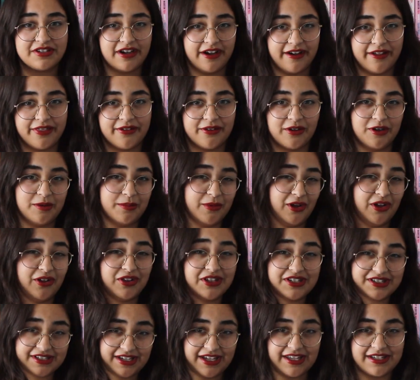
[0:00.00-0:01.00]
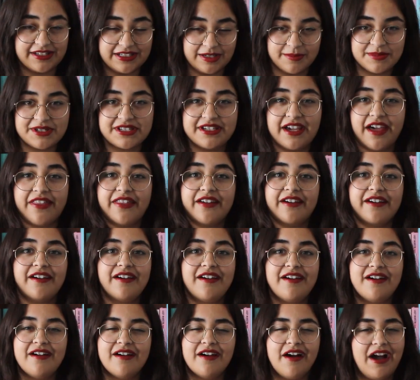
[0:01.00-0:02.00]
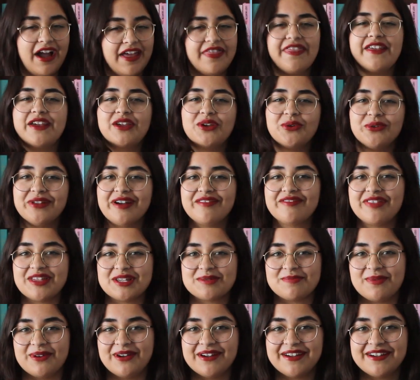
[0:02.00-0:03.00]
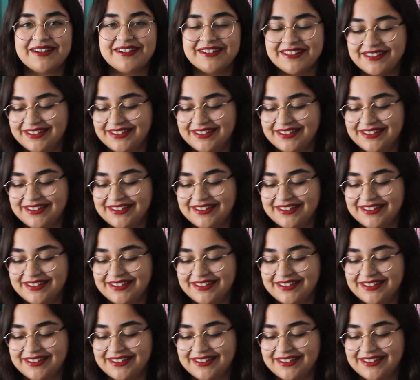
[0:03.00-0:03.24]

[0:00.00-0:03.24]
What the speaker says: Arthur and Merlin to end up together. I think you'll love this book.